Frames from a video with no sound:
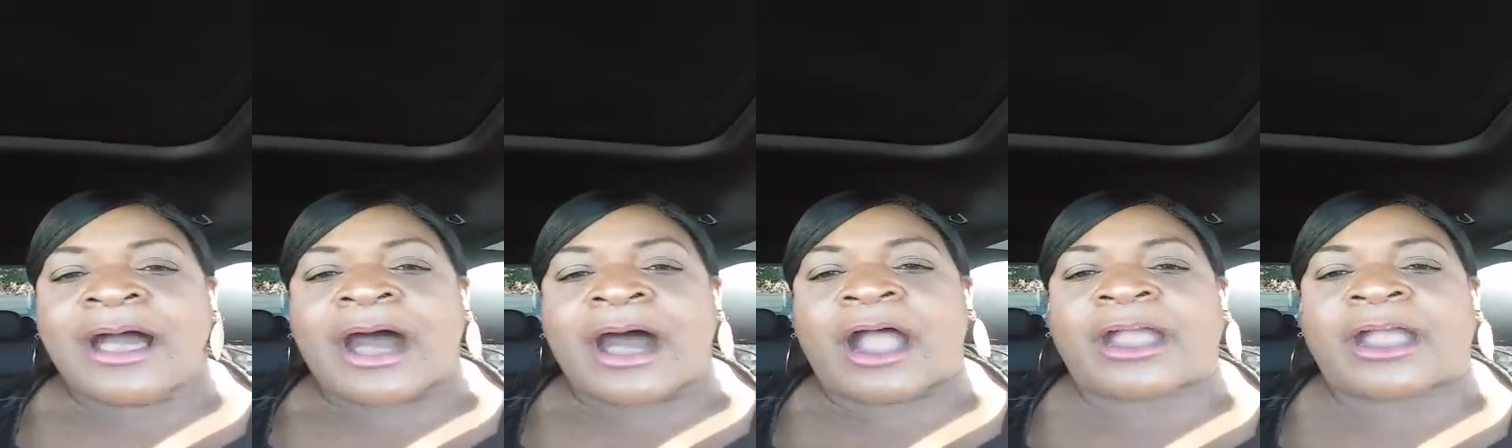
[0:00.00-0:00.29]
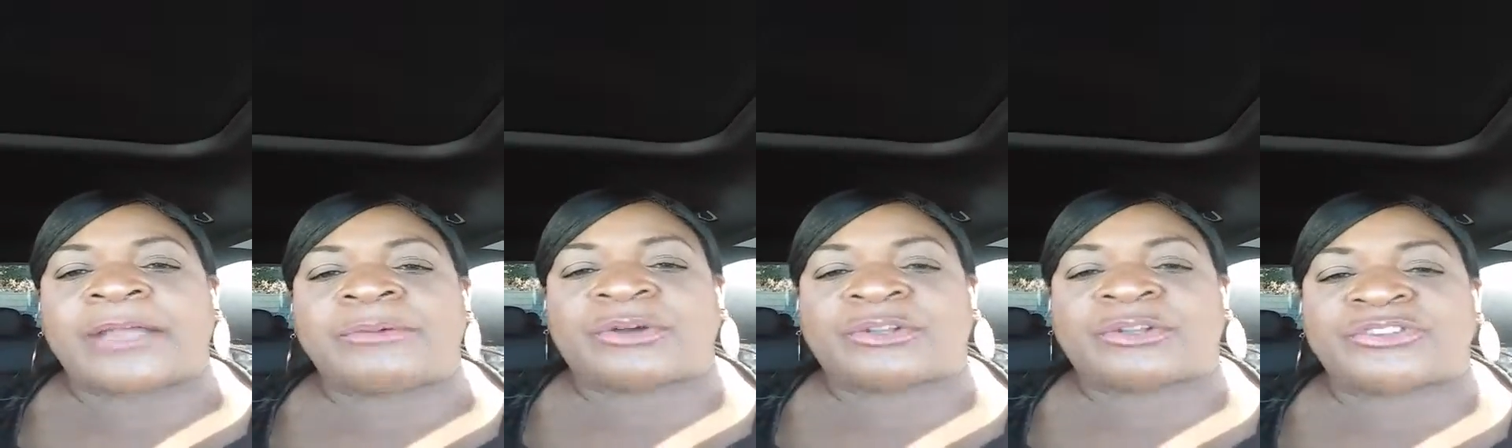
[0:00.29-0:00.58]
All
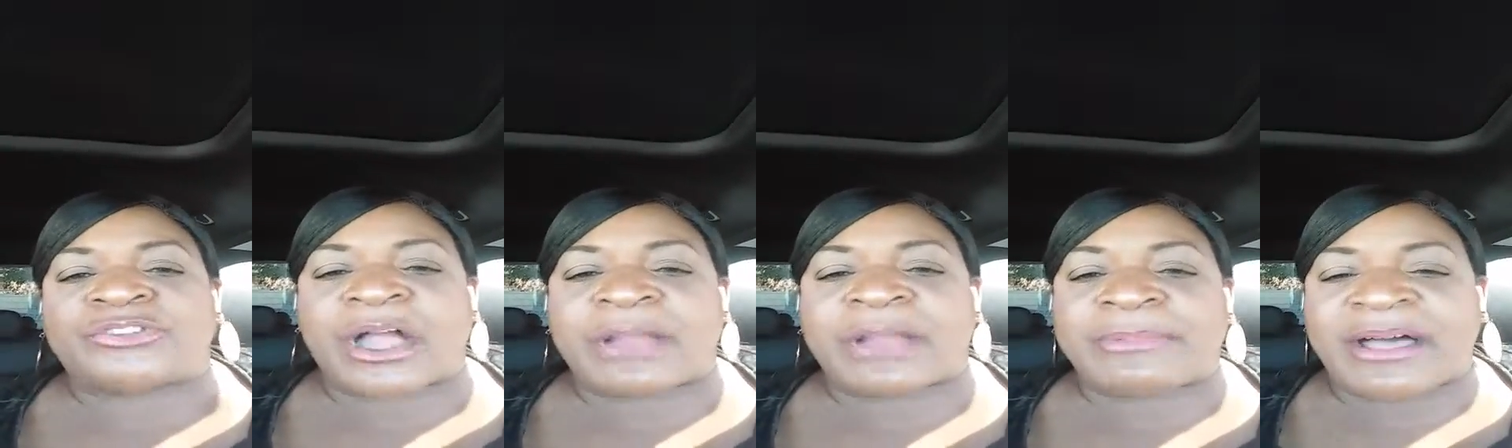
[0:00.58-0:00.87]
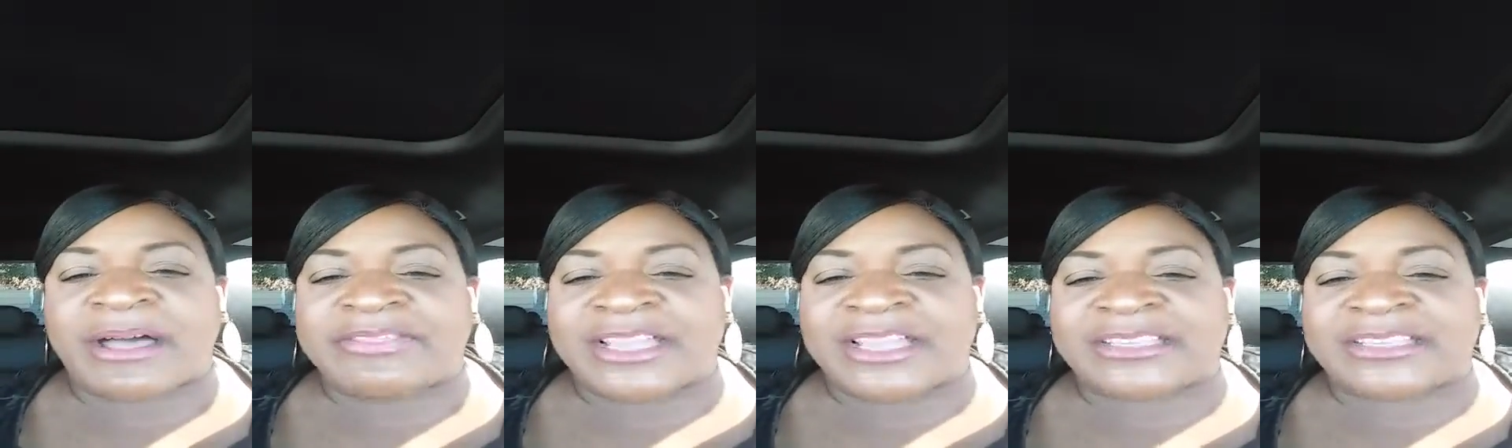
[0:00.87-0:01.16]
right, we're going to talk
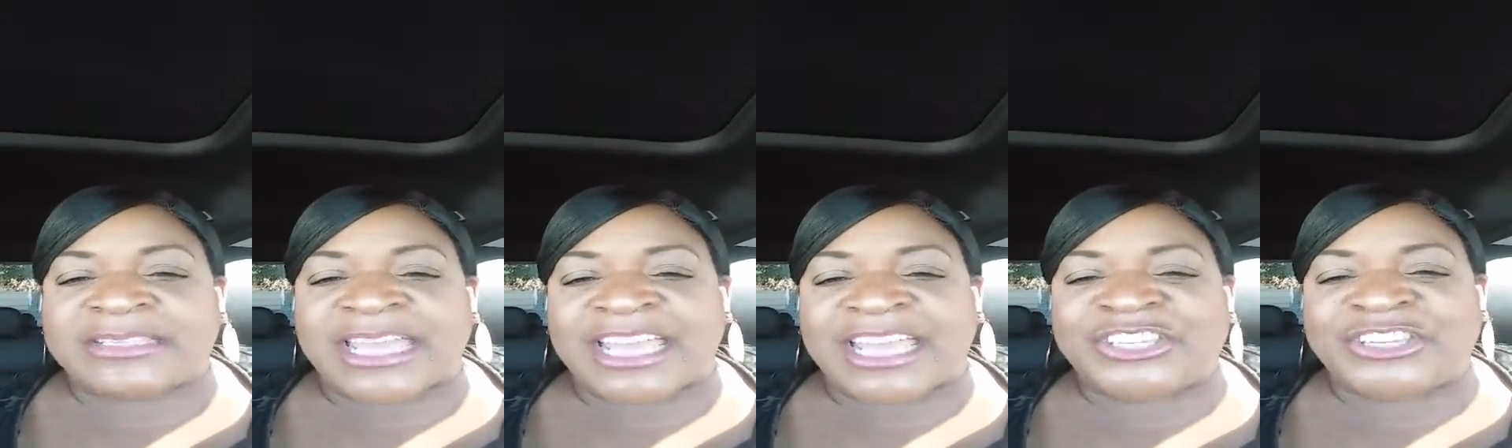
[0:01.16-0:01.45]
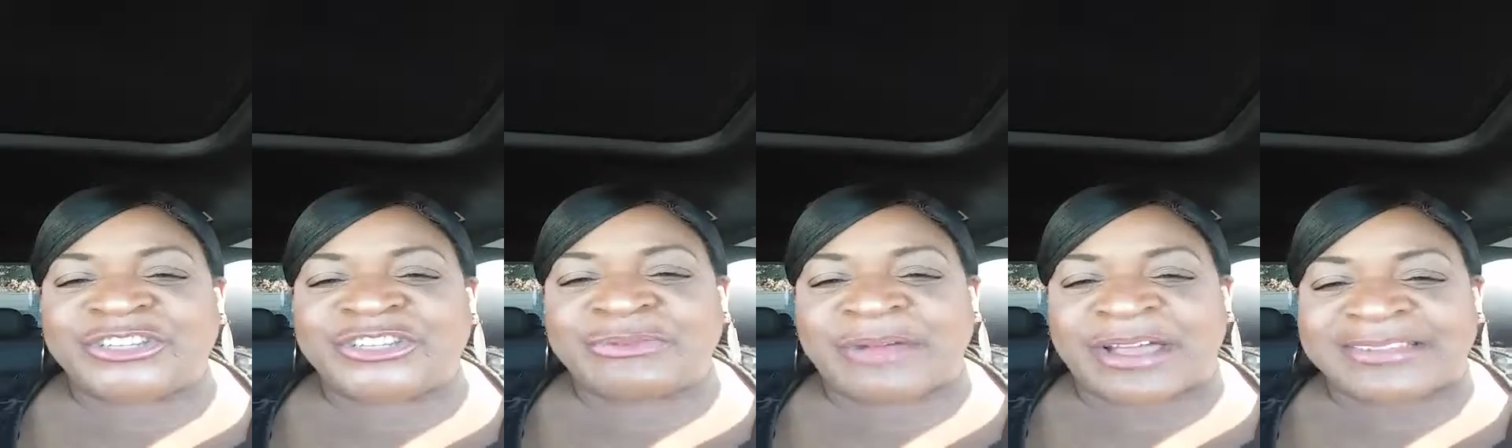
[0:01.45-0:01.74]
about that tonight,
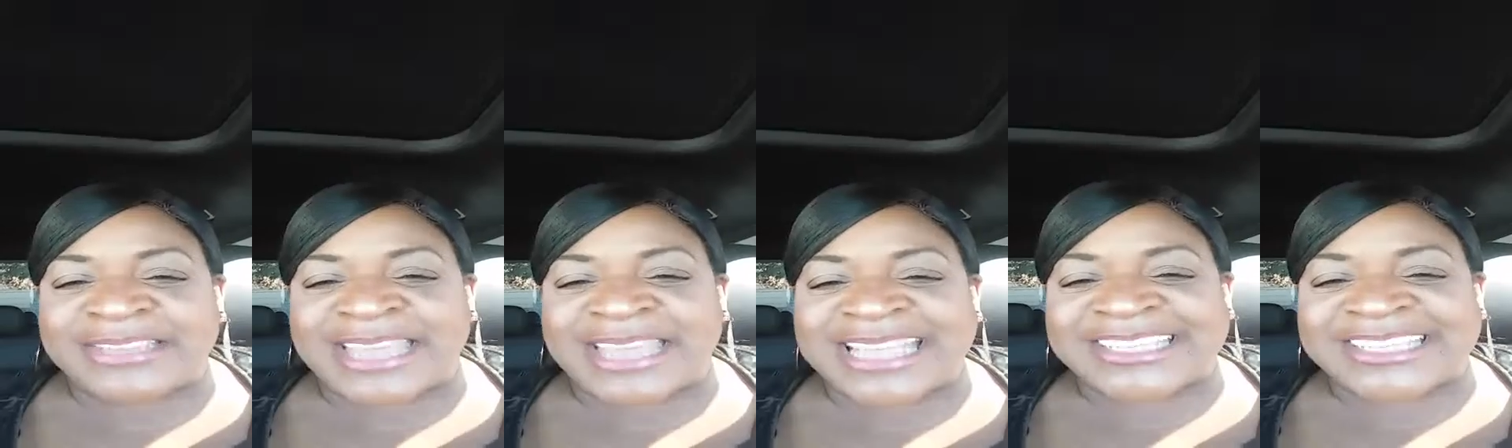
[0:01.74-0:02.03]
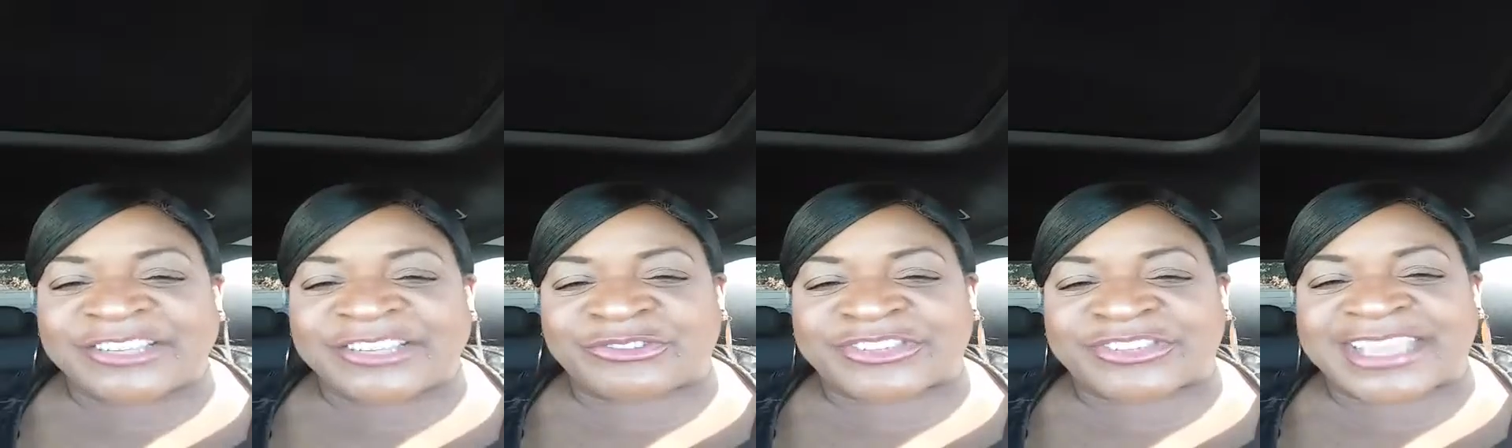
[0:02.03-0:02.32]
too, about 9
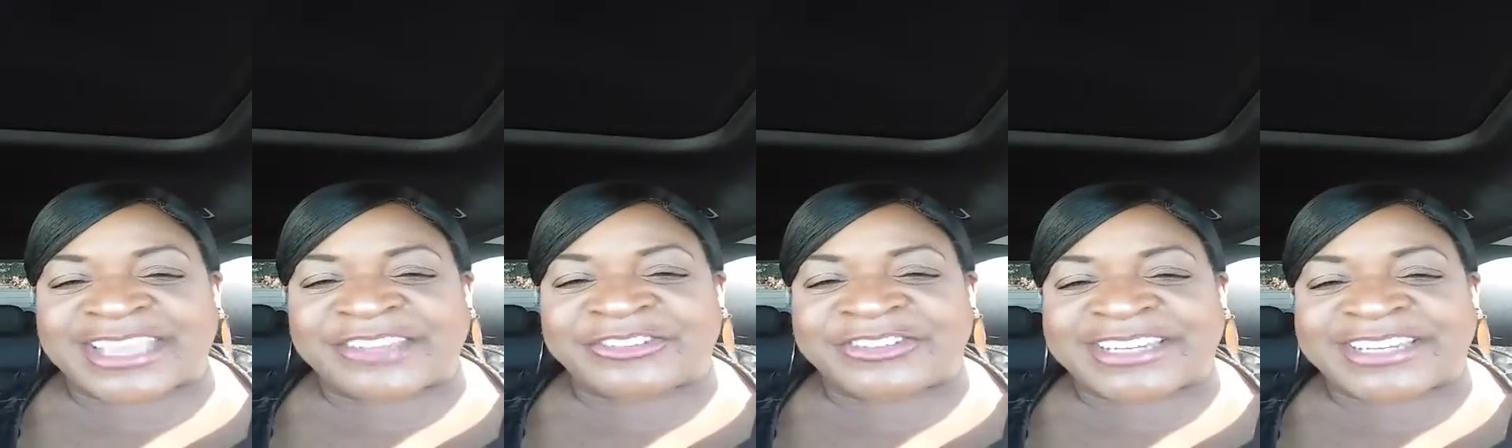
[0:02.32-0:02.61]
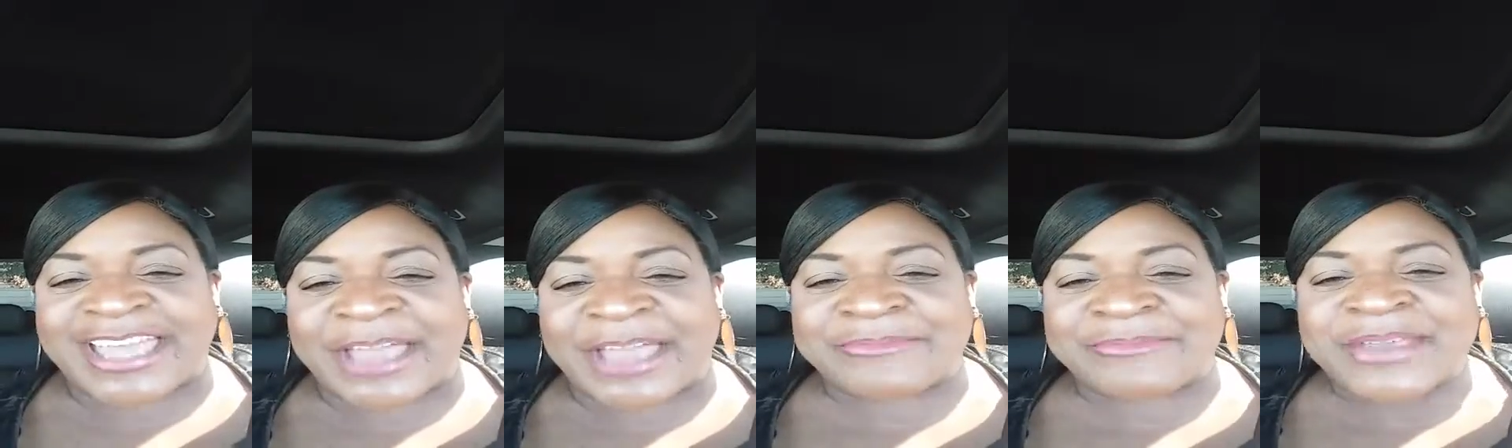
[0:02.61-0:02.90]
Central Standard
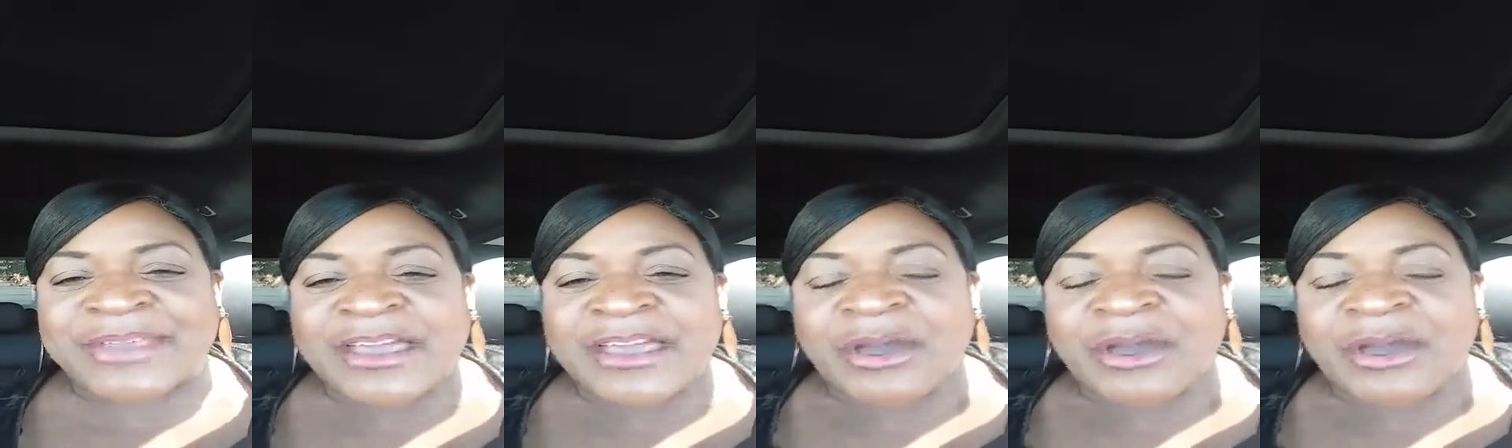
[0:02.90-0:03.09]
Time.